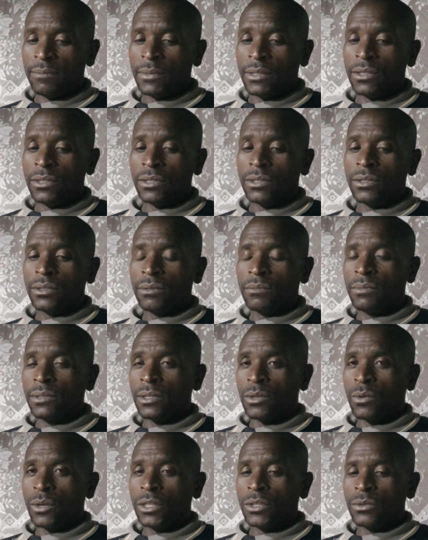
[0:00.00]
may be
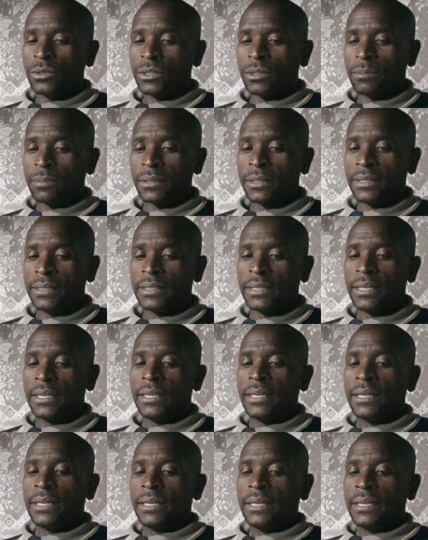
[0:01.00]
required to interpret
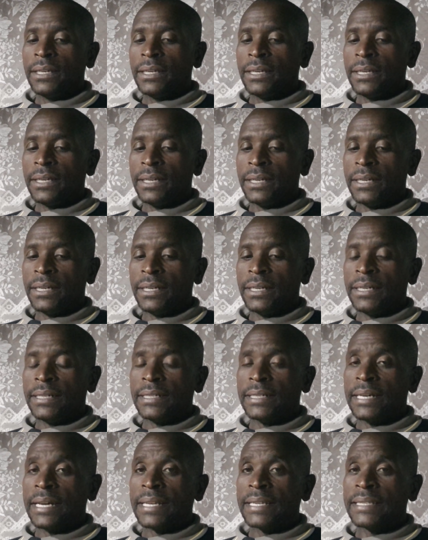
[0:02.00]
a
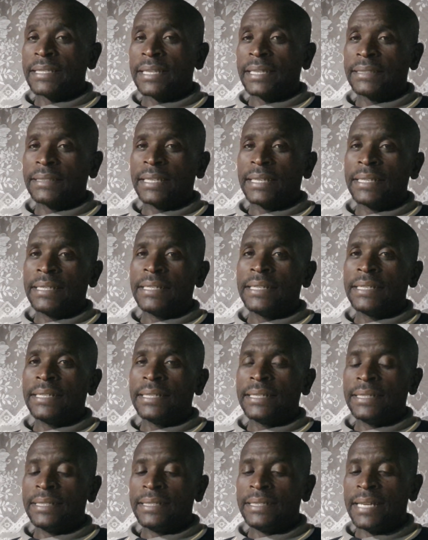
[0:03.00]
certain
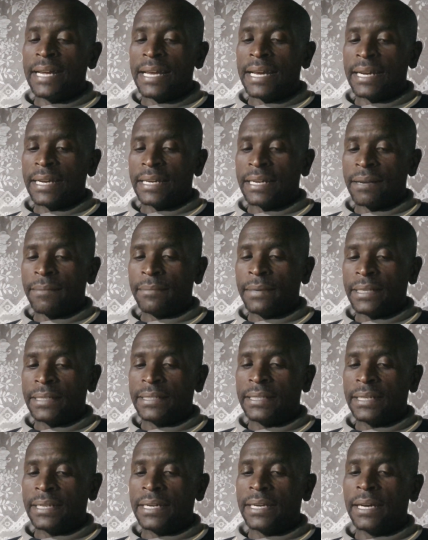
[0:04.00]

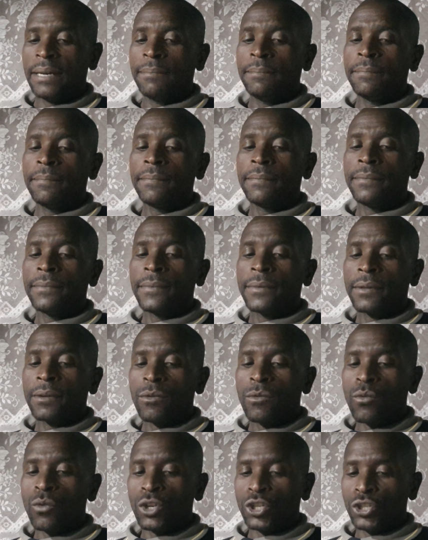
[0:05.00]
diagrammatic
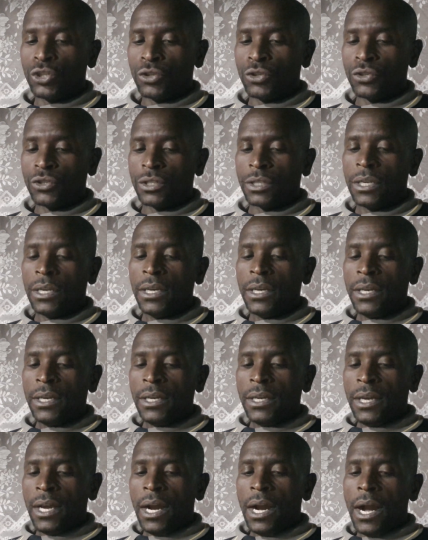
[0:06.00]
questions.
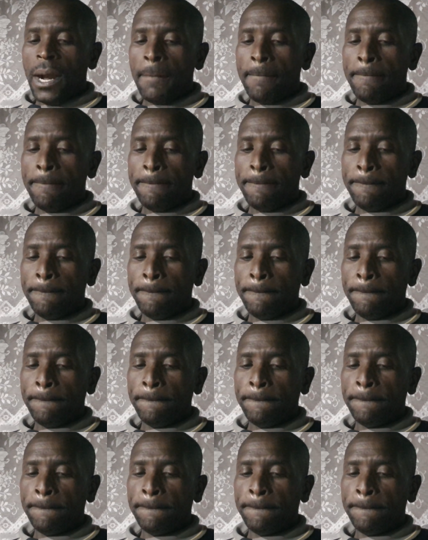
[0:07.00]
An